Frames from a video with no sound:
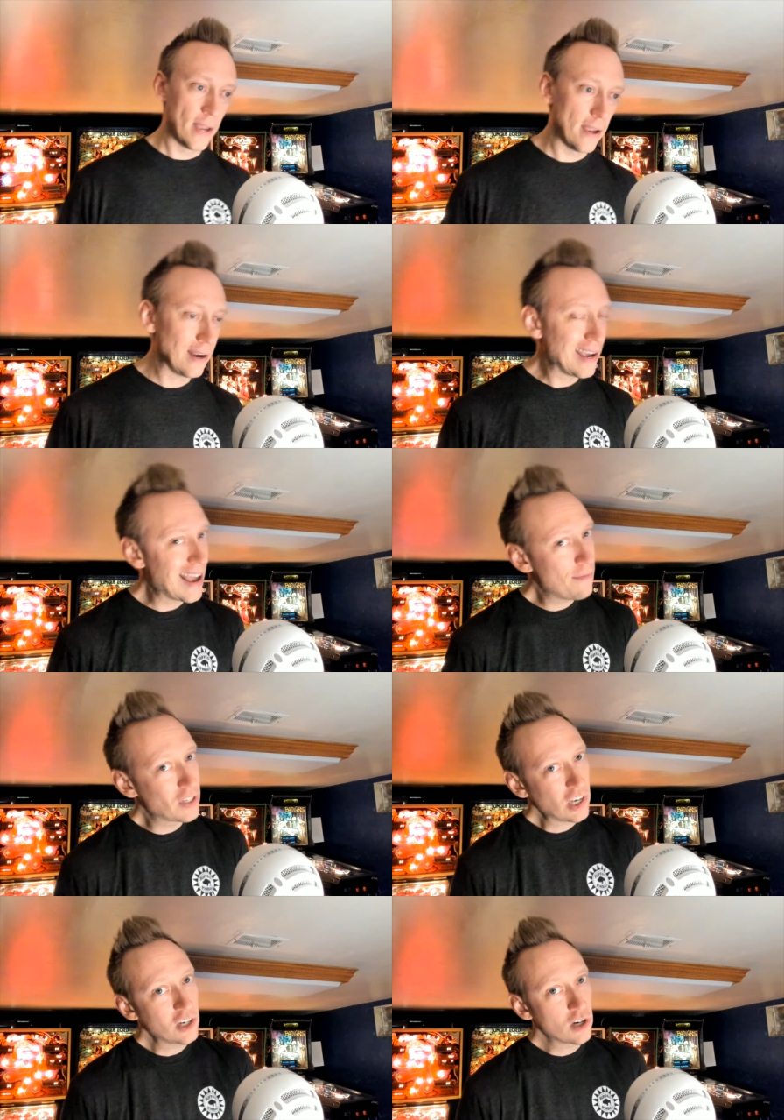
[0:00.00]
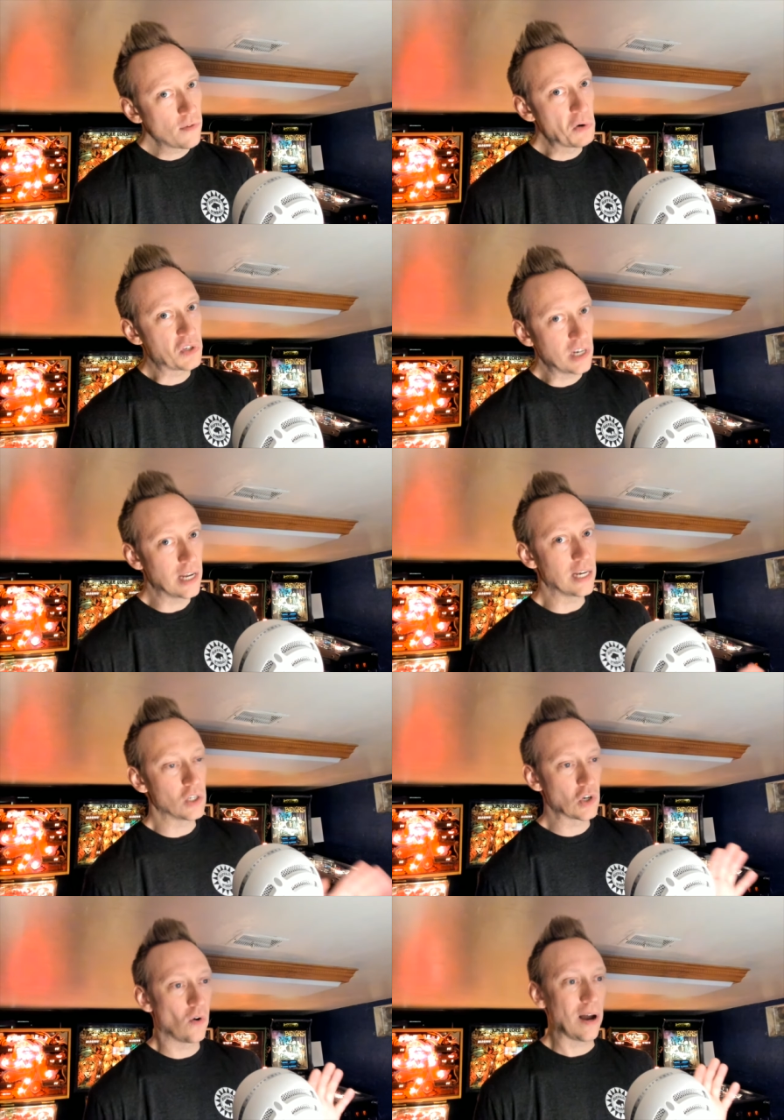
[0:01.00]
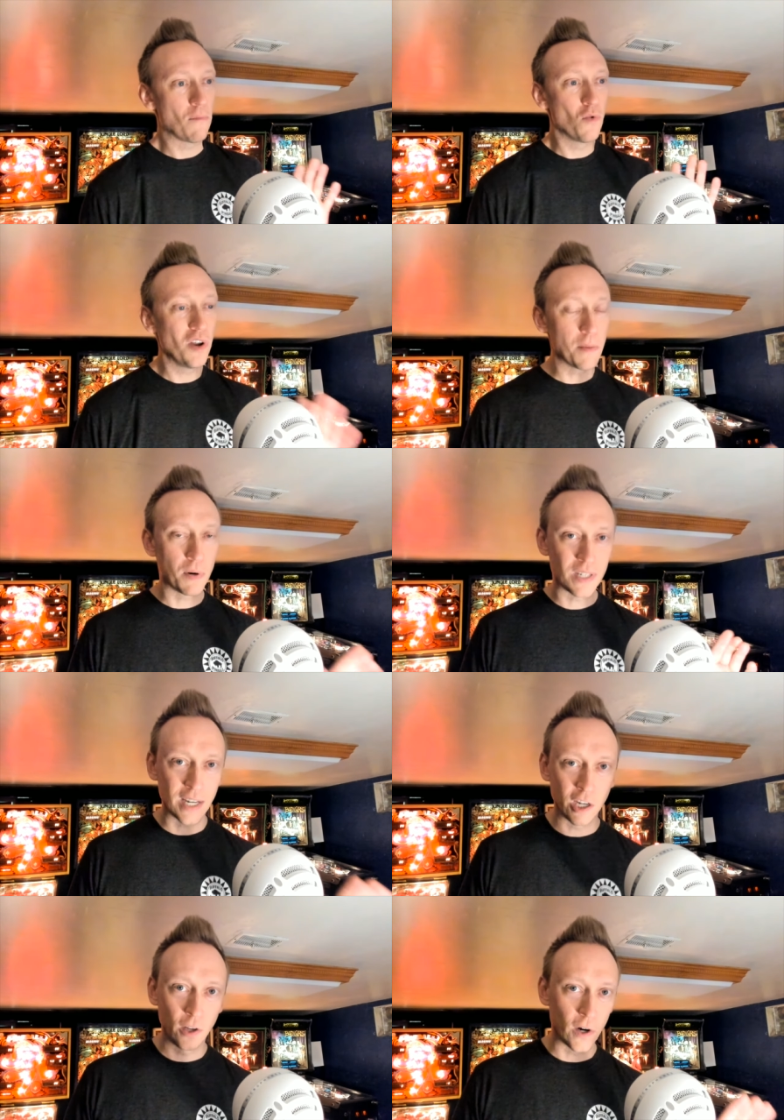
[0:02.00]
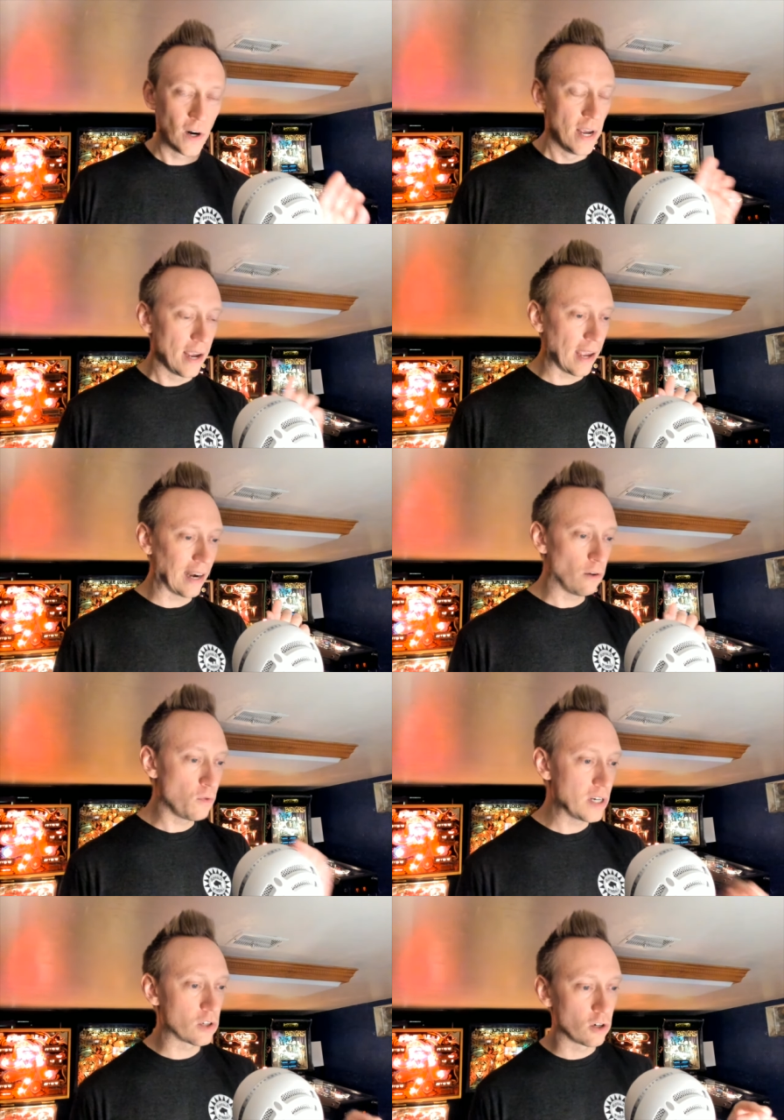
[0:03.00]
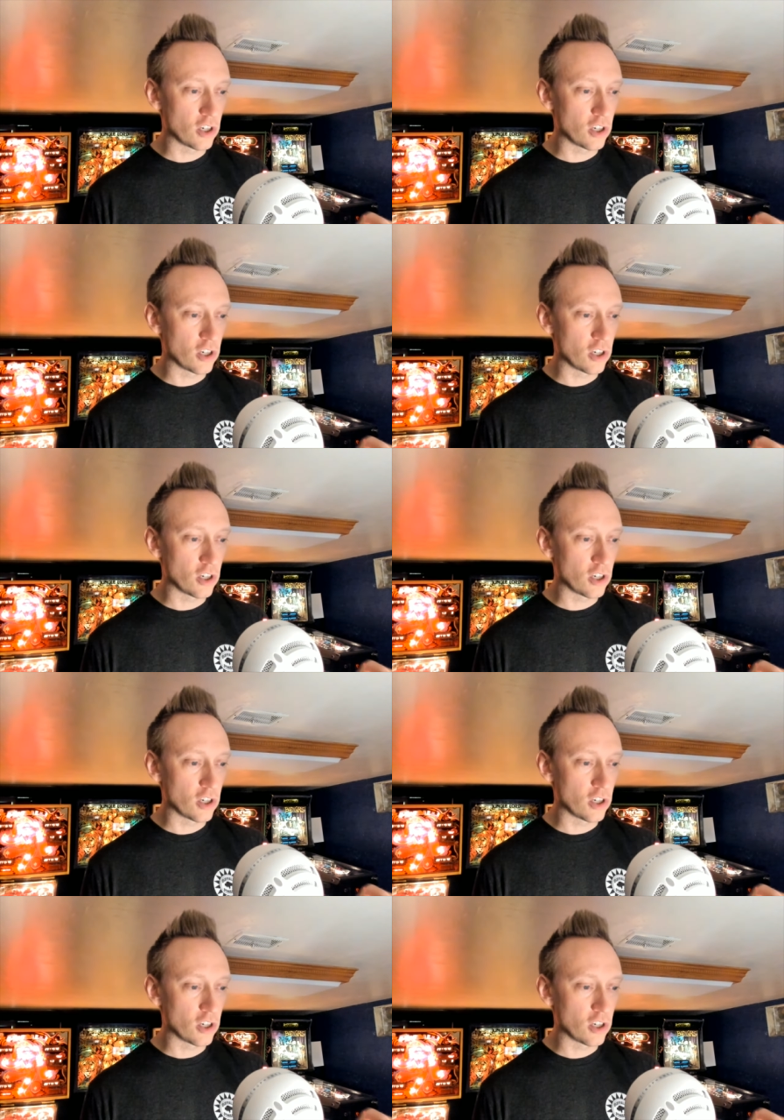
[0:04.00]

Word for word: and I have a touch of OCD, so I'm really particular, and I research the